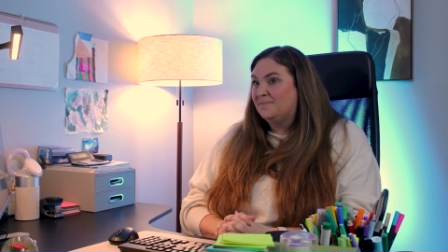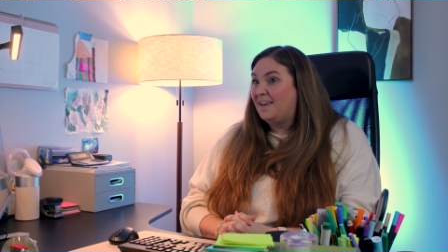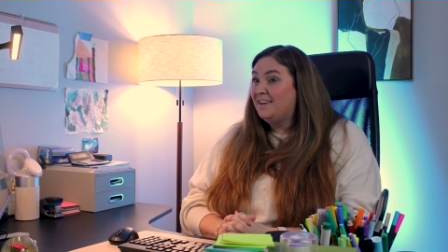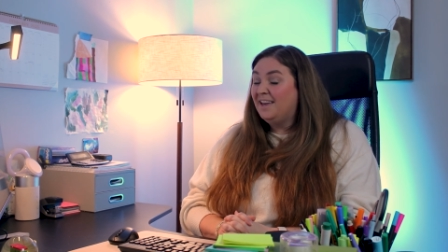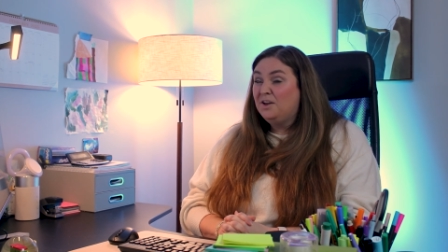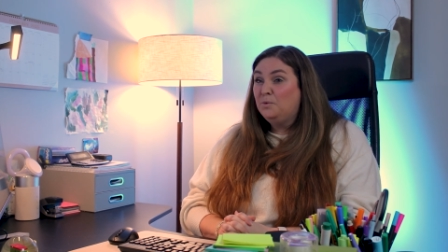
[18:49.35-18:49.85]

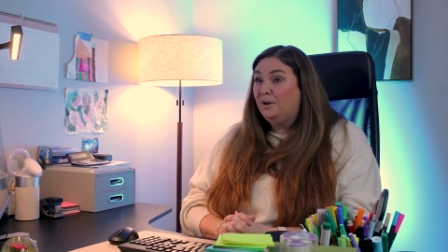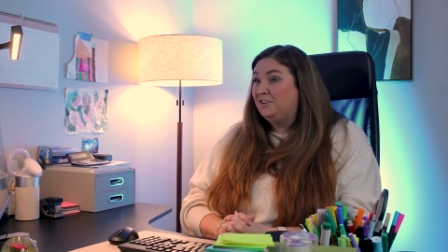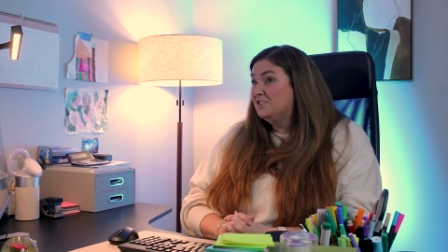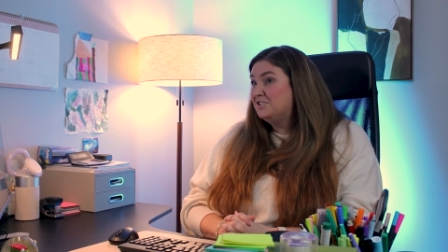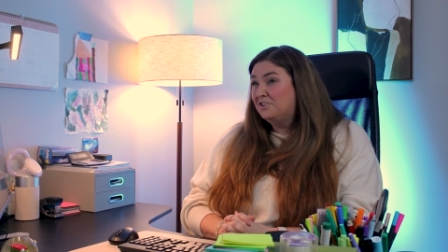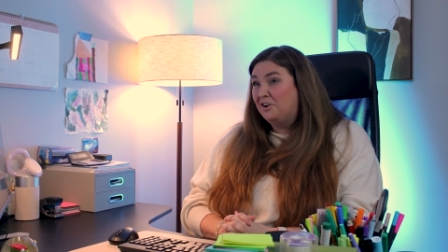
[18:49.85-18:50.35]
Again, we
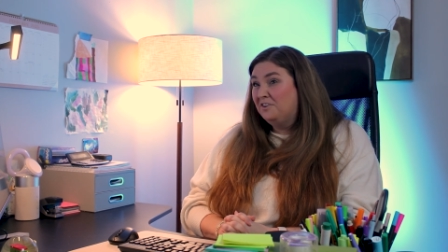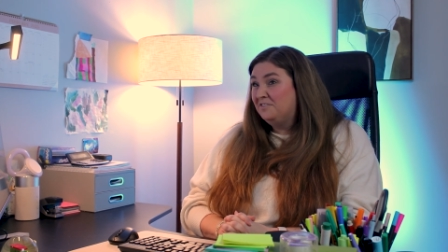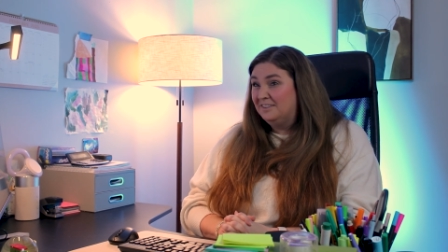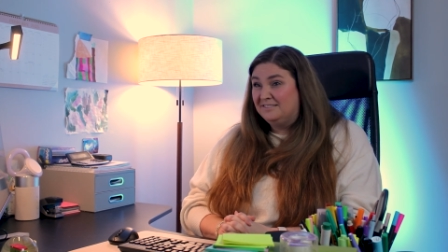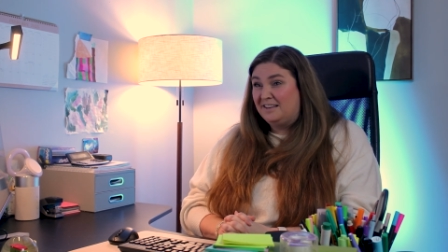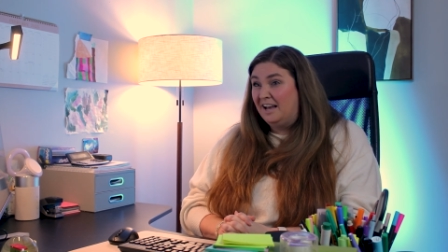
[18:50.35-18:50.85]
just started
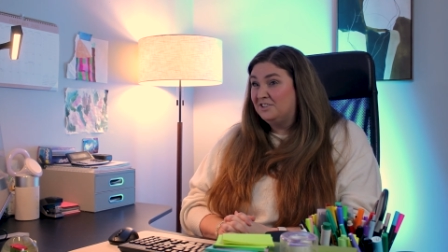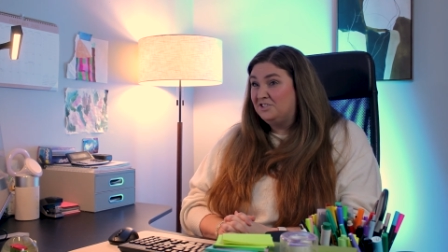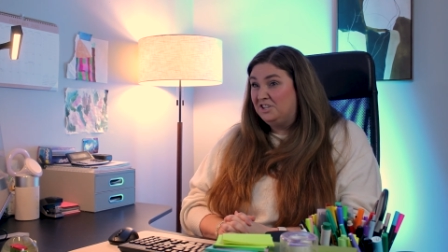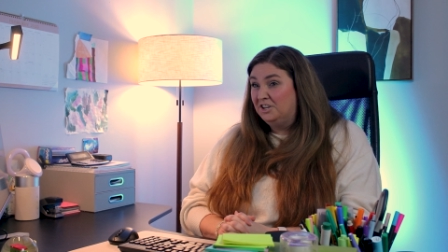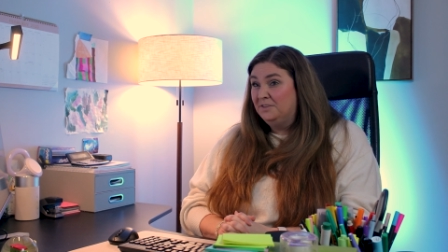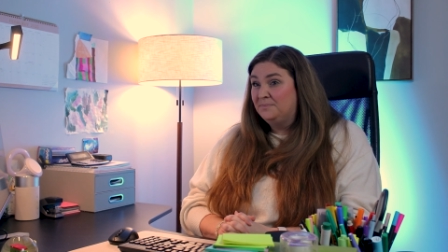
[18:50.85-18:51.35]
this last
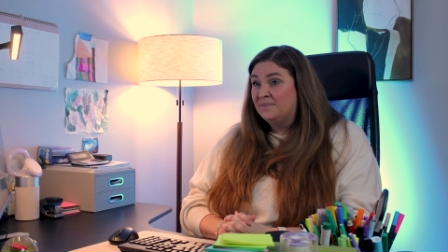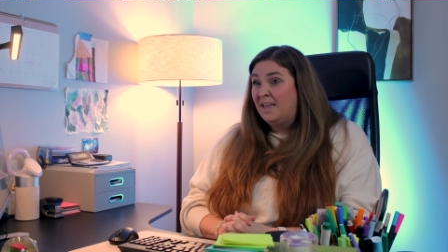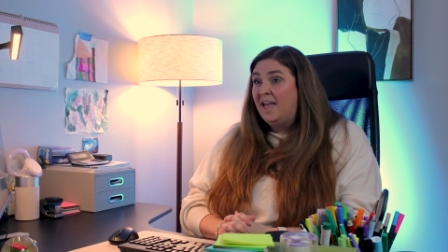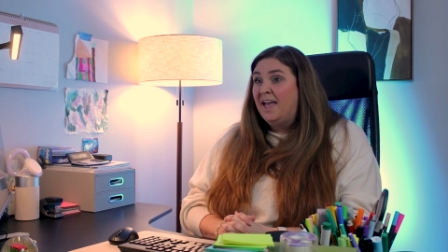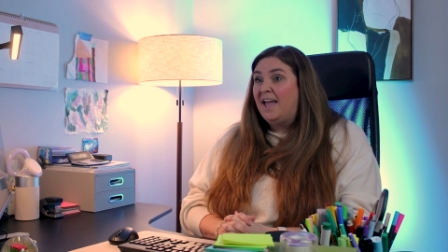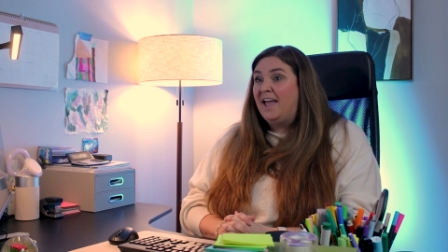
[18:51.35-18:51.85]
year,
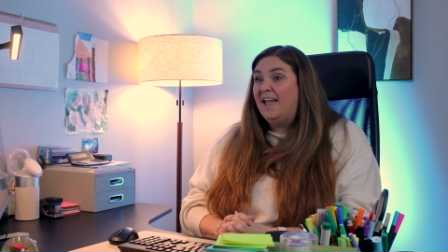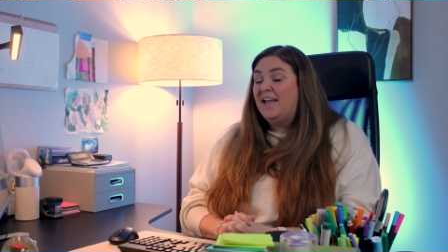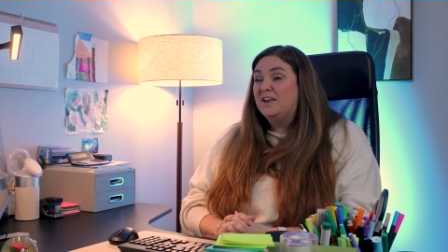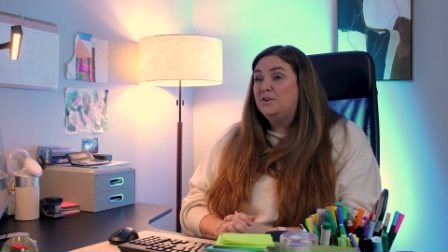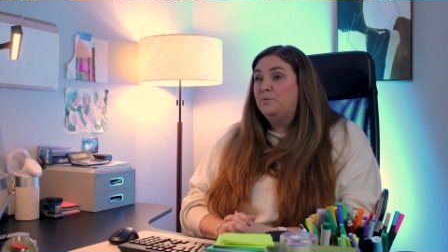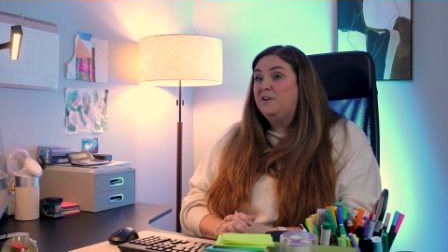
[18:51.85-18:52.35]

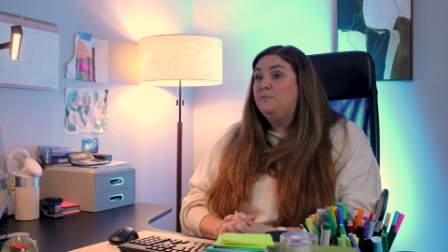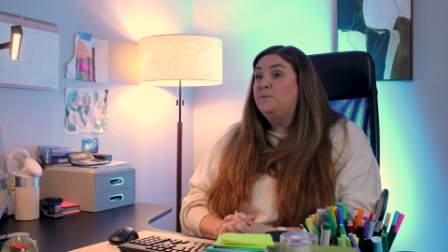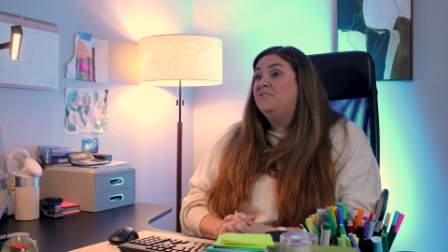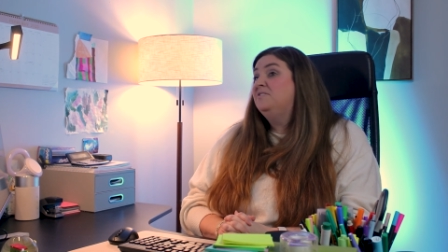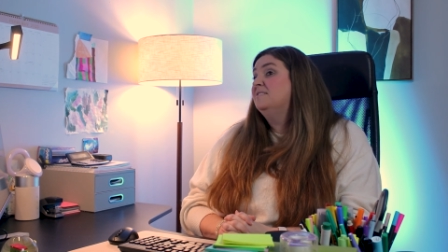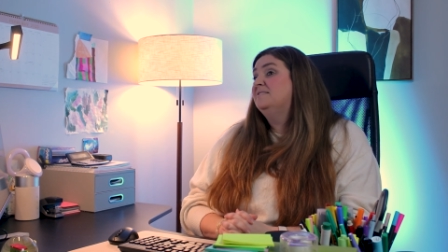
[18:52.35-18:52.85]
and we've
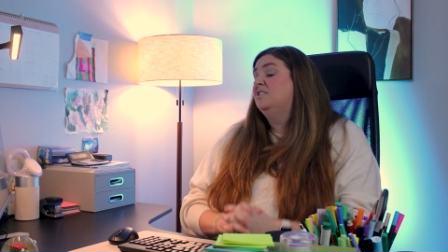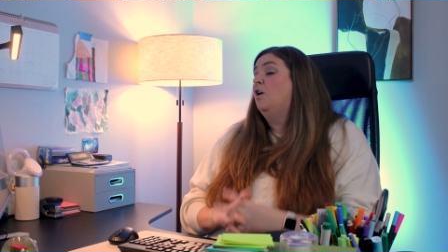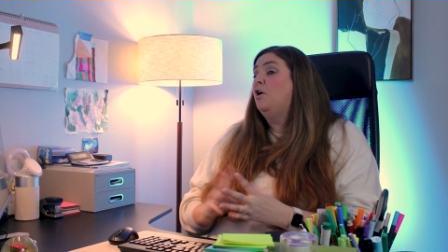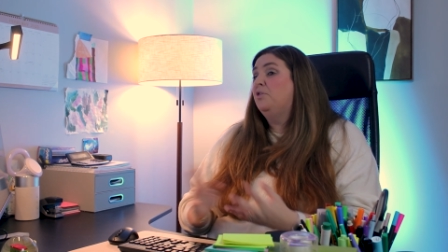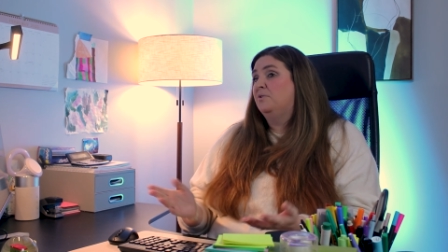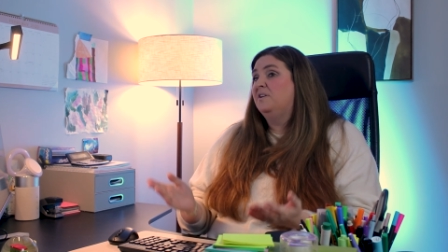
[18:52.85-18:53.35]
put this in
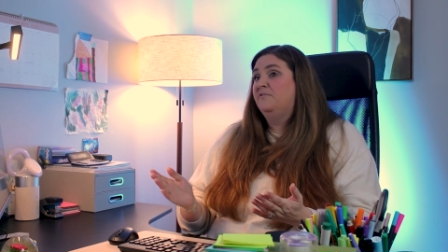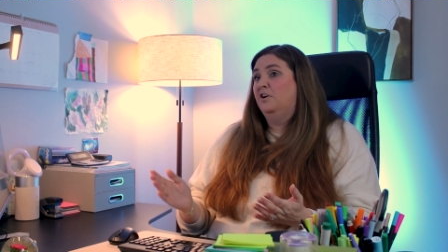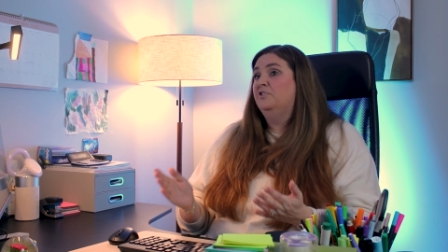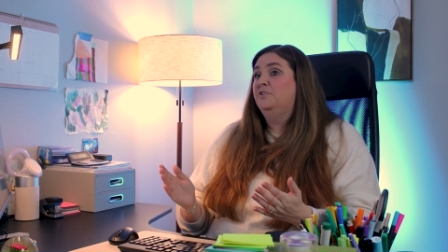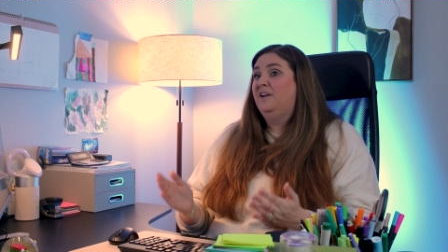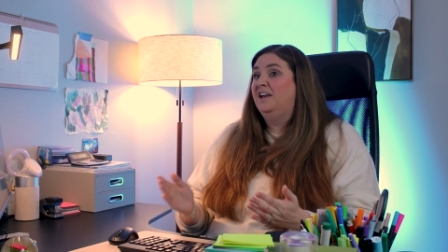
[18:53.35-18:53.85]
all 3 of
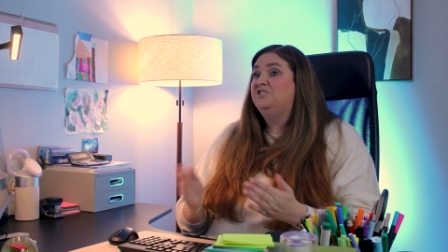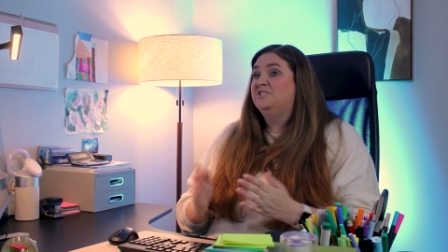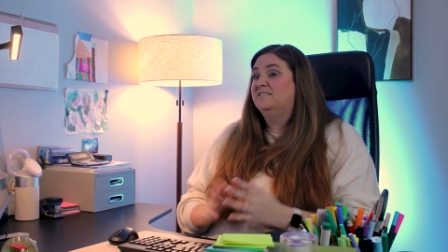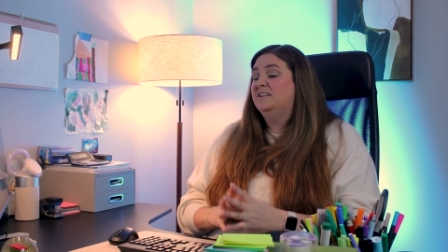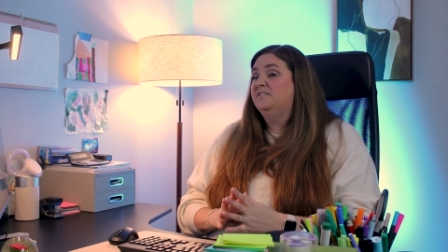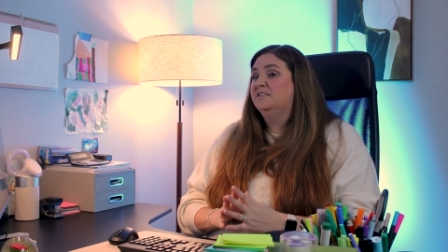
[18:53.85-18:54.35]
our
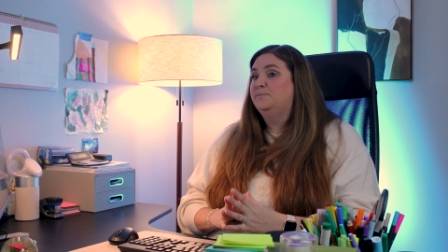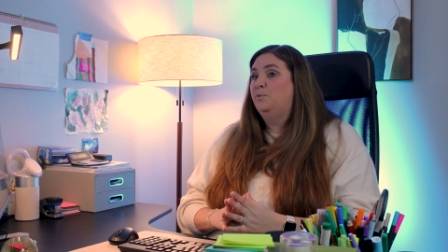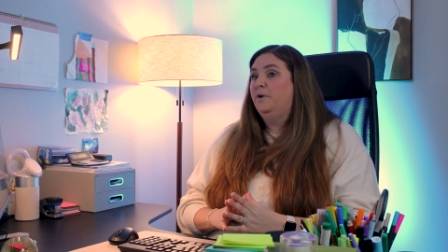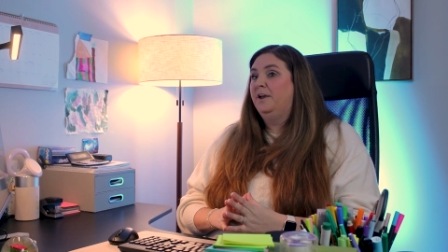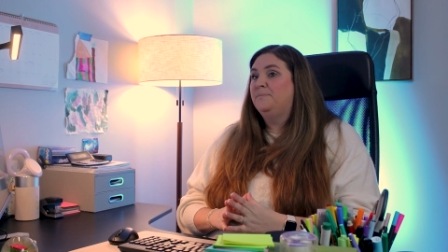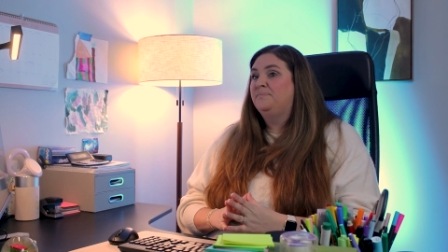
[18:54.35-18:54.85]
locations at this
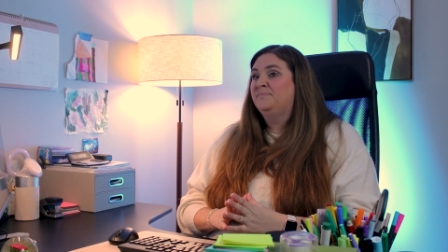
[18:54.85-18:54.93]
point.